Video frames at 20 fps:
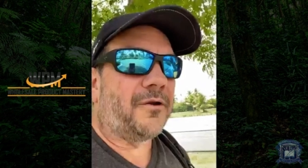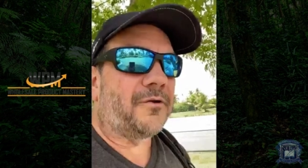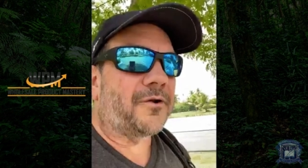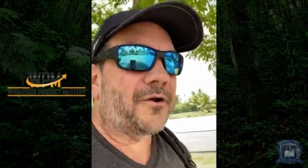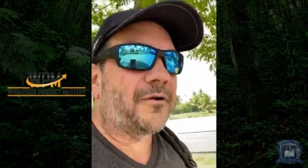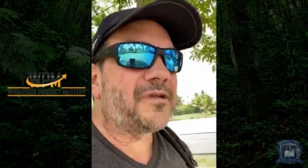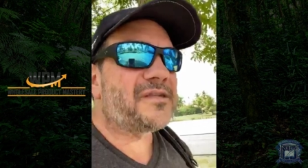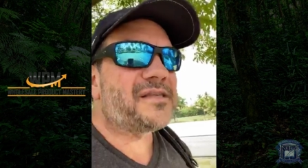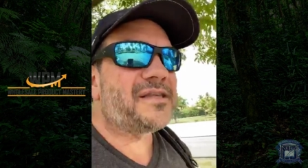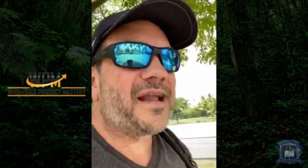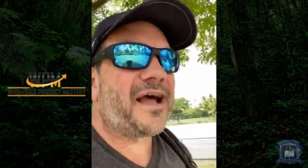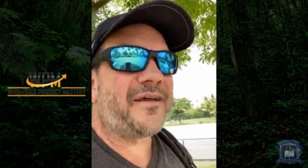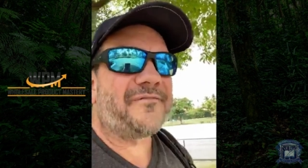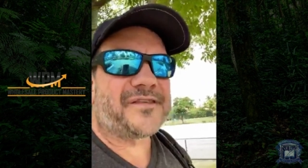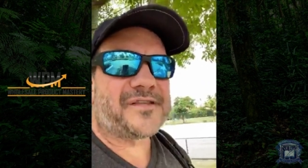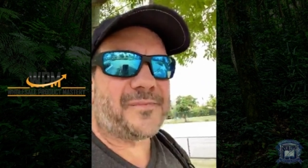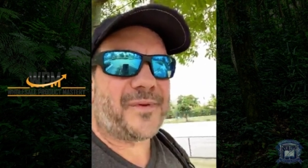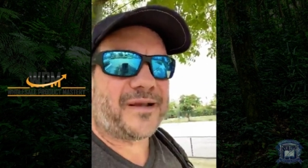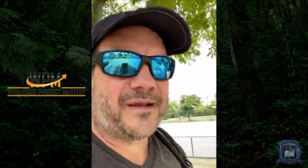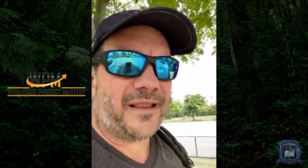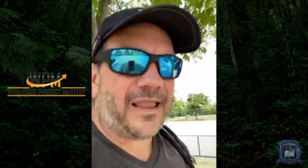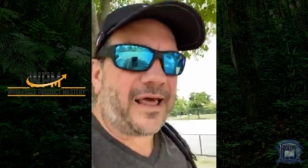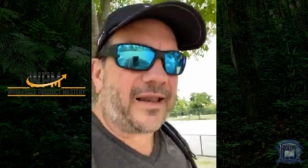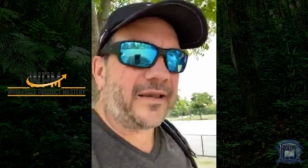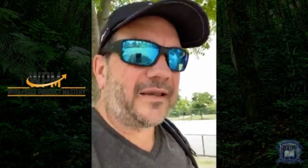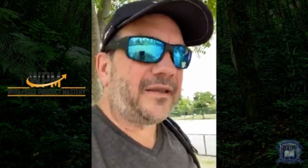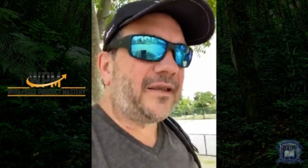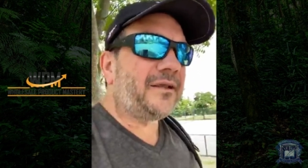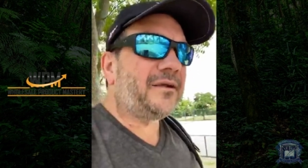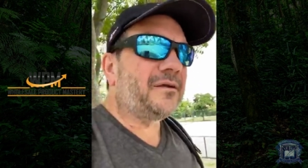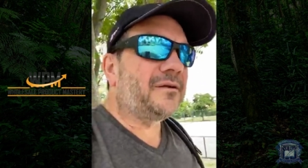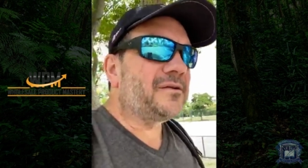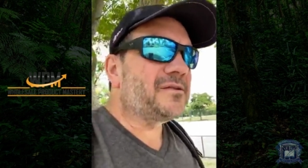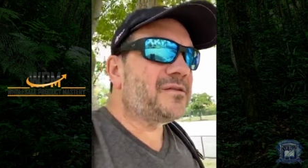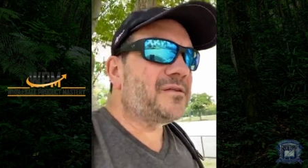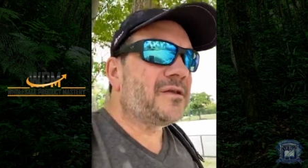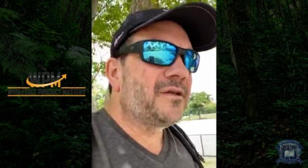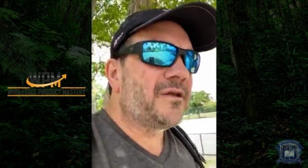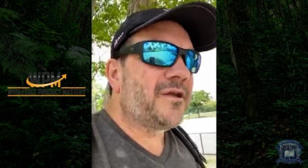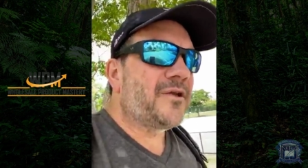know, Chris and I have spent a lot of
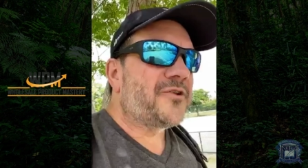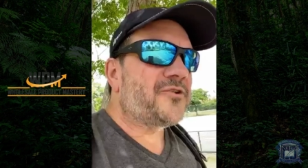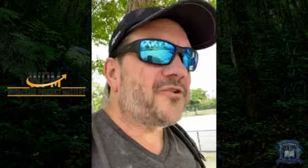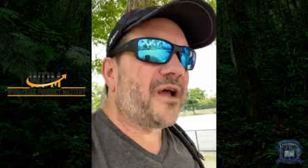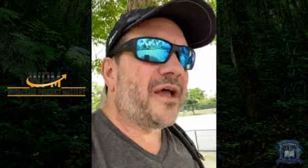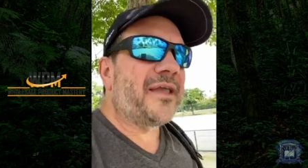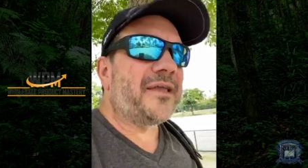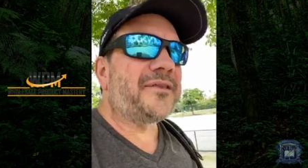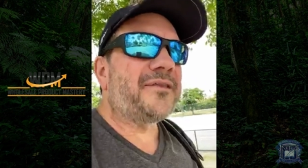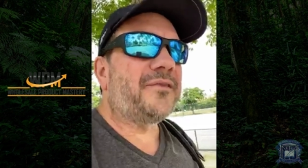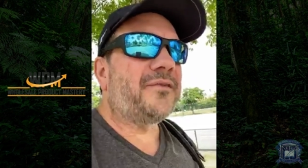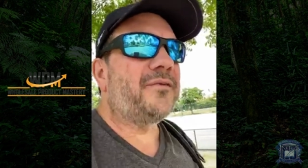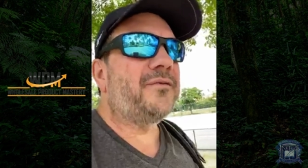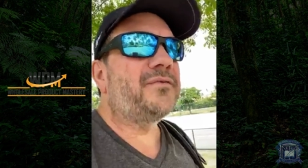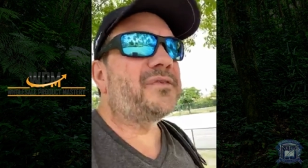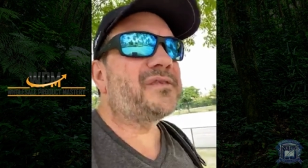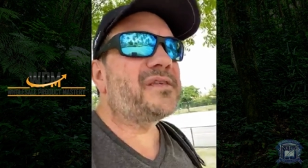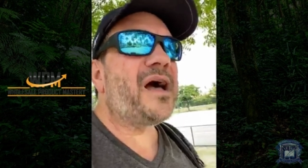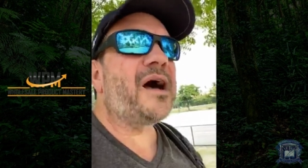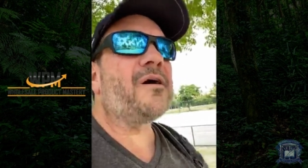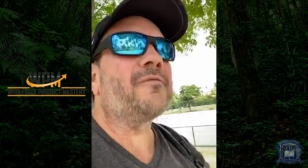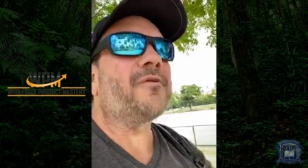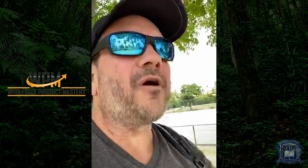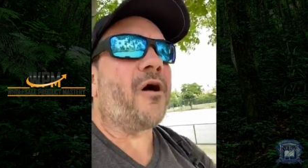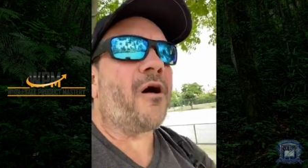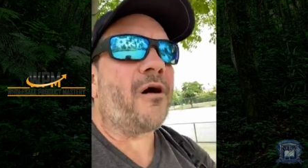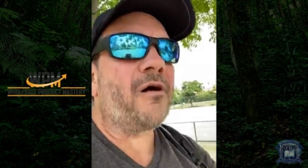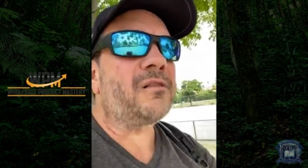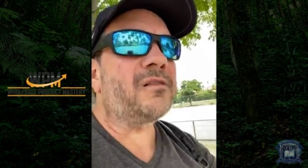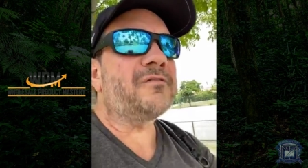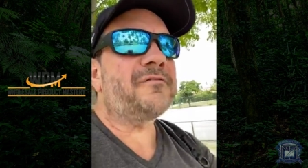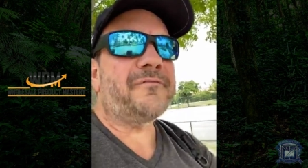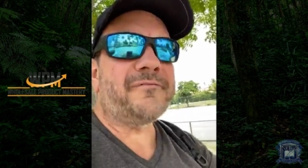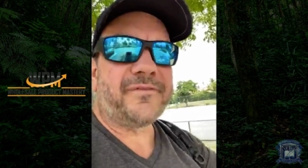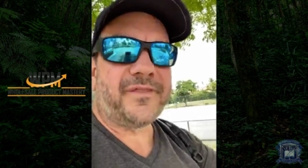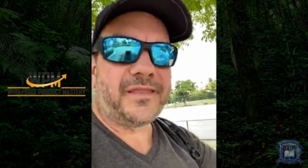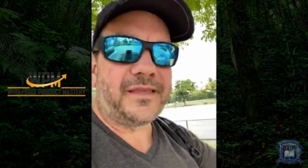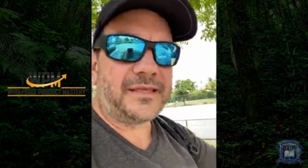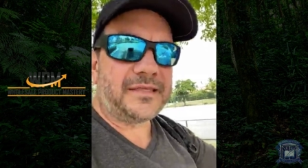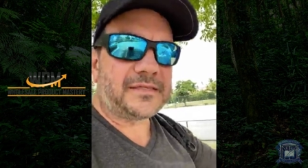years trying to solve all
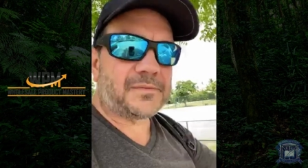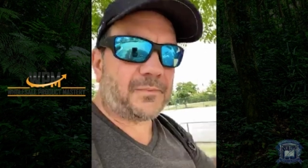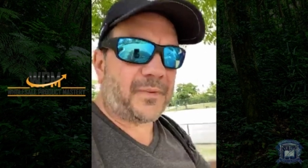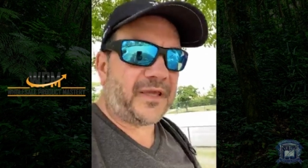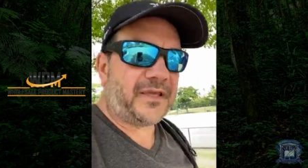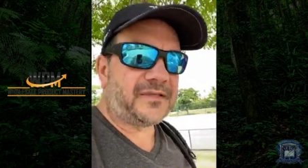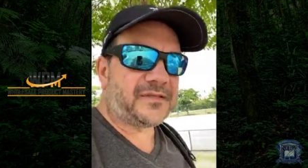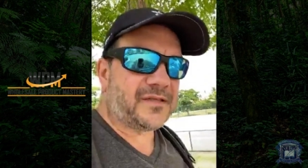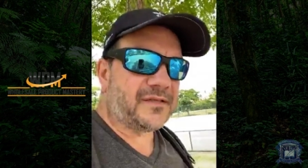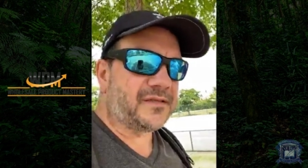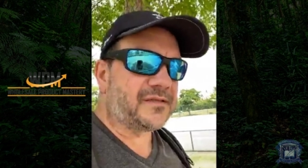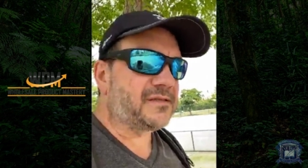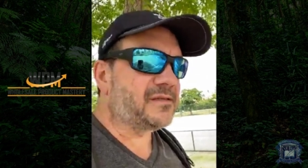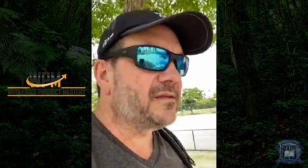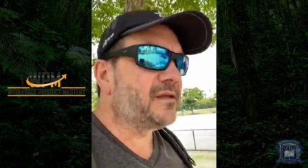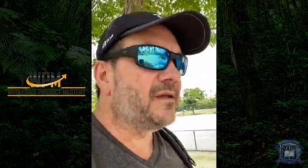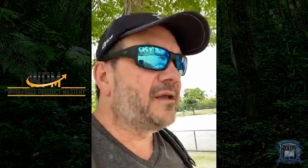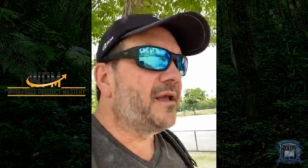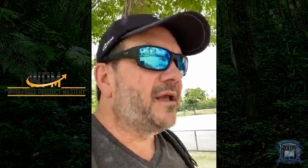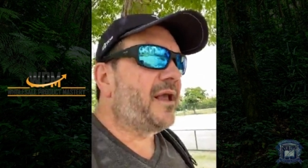of these pieces,